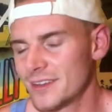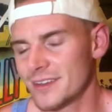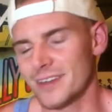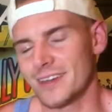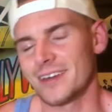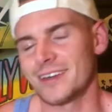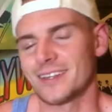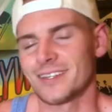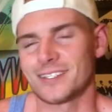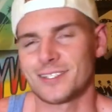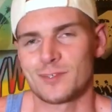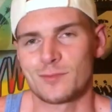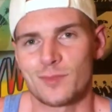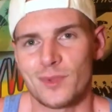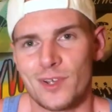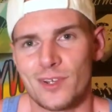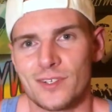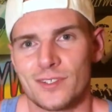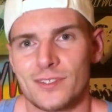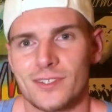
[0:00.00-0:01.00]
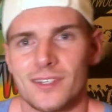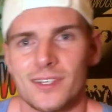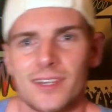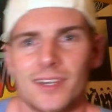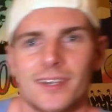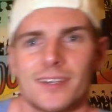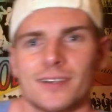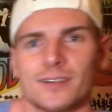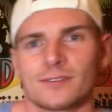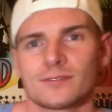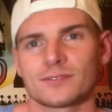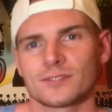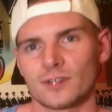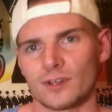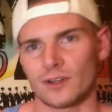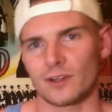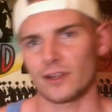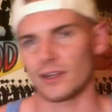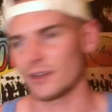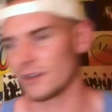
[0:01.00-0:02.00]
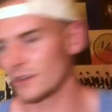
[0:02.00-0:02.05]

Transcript: yeah, that's embarrassing. I know, I'm sorry.